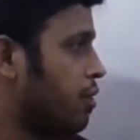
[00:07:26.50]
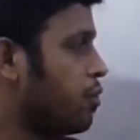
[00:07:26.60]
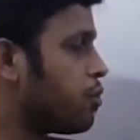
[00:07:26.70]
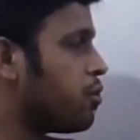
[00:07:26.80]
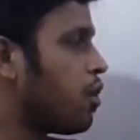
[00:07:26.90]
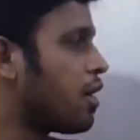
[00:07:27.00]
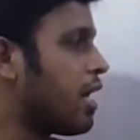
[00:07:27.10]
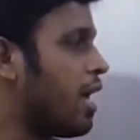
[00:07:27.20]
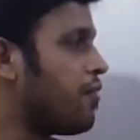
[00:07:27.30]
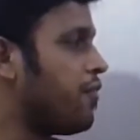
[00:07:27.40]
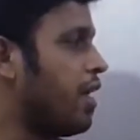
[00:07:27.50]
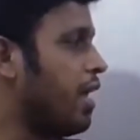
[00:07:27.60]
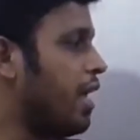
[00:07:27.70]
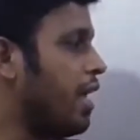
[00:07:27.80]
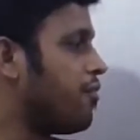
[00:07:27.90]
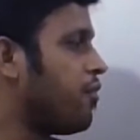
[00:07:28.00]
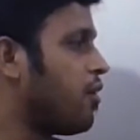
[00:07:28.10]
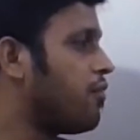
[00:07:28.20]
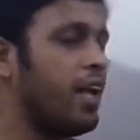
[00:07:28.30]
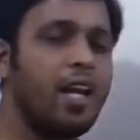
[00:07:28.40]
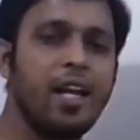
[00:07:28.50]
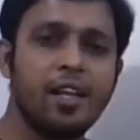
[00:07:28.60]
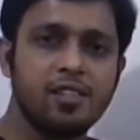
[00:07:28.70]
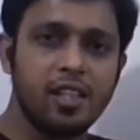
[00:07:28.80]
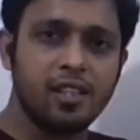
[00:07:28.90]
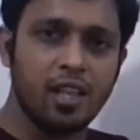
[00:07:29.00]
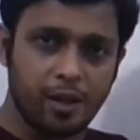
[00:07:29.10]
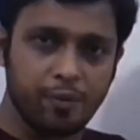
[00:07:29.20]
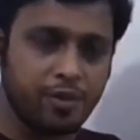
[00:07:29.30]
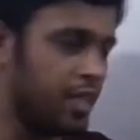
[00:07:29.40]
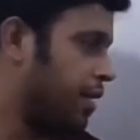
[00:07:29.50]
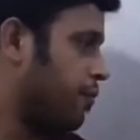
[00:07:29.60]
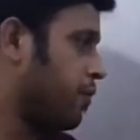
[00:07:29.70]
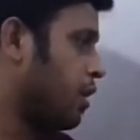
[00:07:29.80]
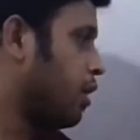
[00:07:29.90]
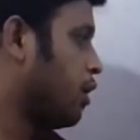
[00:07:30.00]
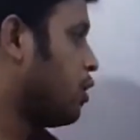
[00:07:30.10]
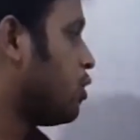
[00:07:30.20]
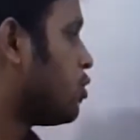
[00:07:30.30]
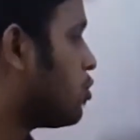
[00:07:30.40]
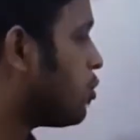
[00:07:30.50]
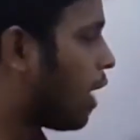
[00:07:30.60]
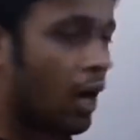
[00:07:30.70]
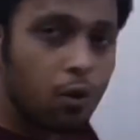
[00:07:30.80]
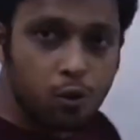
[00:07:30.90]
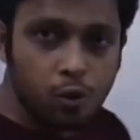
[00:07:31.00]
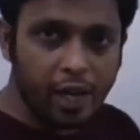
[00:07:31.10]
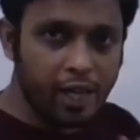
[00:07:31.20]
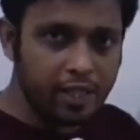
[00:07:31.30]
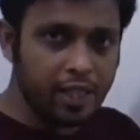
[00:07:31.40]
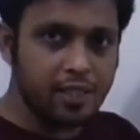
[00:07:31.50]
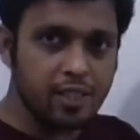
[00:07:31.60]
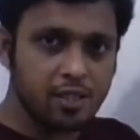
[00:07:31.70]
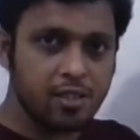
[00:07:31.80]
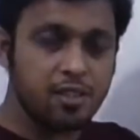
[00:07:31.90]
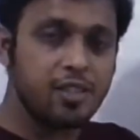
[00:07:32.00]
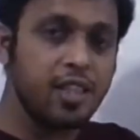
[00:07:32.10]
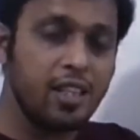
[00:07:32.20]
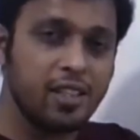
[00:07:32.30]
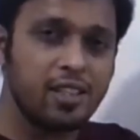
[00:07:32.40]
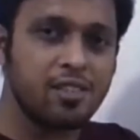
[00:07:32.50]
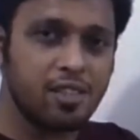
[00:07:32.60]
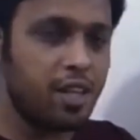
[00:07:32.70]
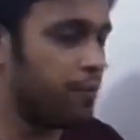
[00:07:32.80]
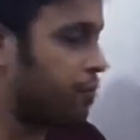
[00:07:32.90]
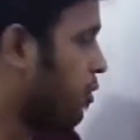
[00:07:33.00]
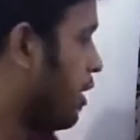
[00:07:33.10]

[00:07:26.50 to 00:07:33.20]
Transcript: you do not have f of nx in the left side. So how to get that? Just see this step.